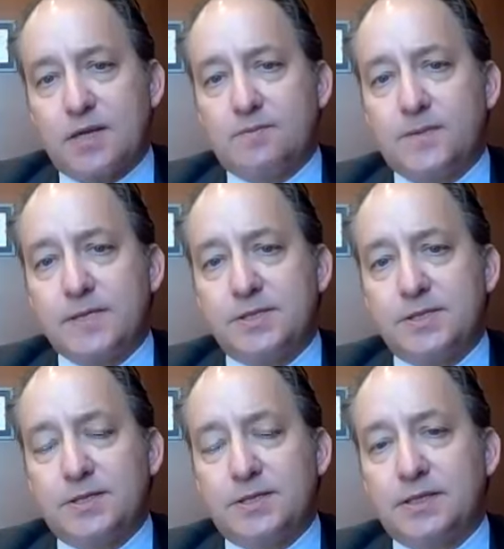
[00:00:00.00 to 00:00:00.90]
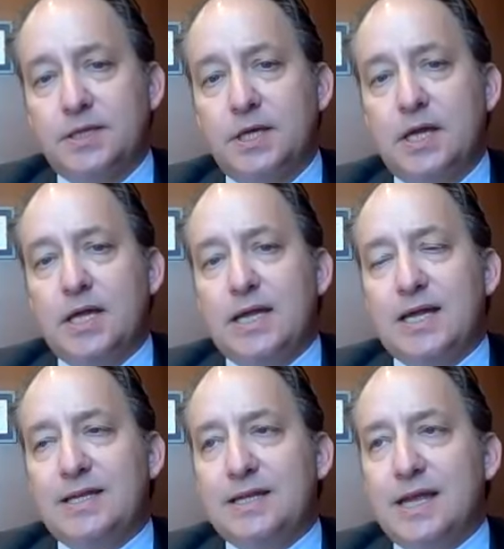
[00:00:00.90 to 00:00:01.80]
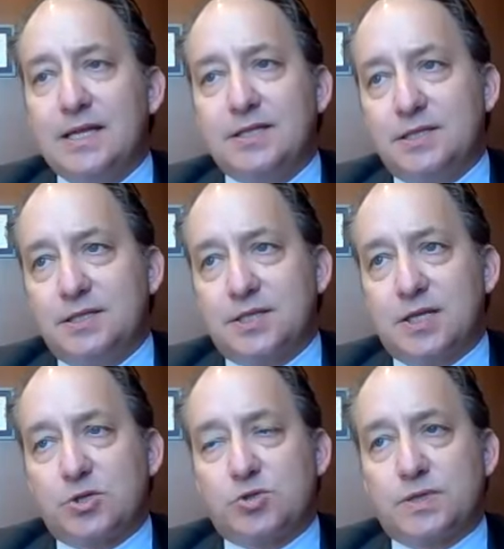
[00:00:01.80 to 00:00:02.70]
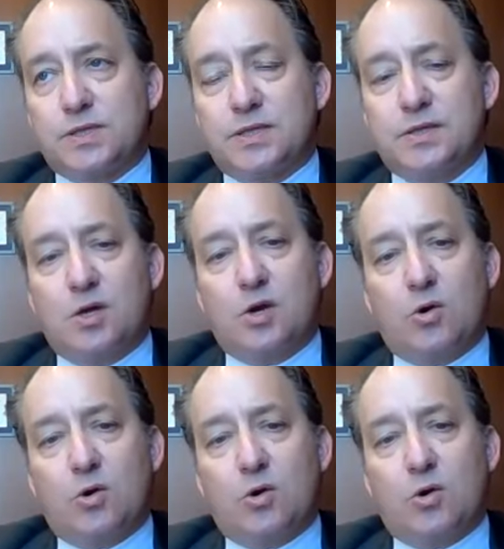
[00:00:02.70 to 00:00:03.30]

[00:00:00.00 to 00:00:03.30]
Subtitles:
And basically, in the 18th century,